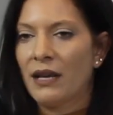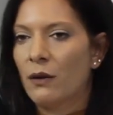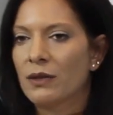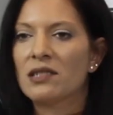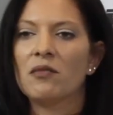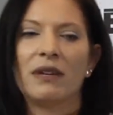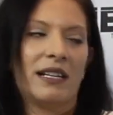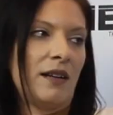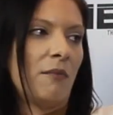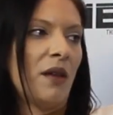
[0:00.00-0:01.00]
that was
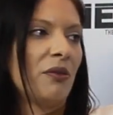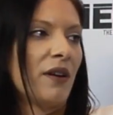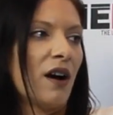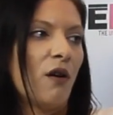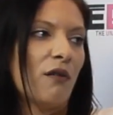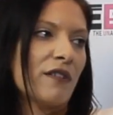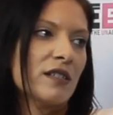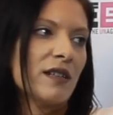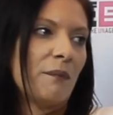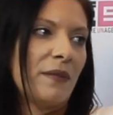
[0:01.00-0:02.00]
submitted a month ago
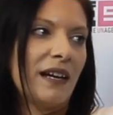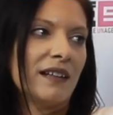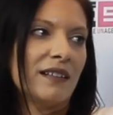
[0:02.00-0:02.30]
for something?